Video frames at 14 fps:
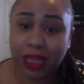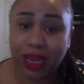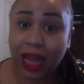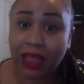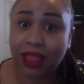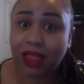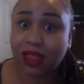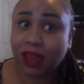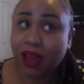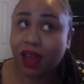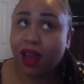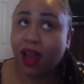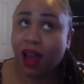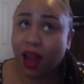and that's
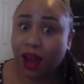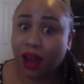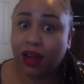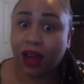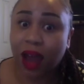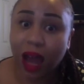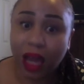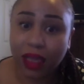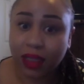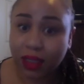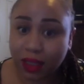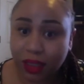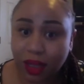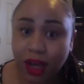a lot
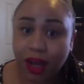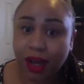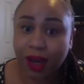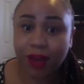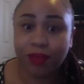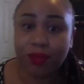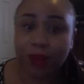of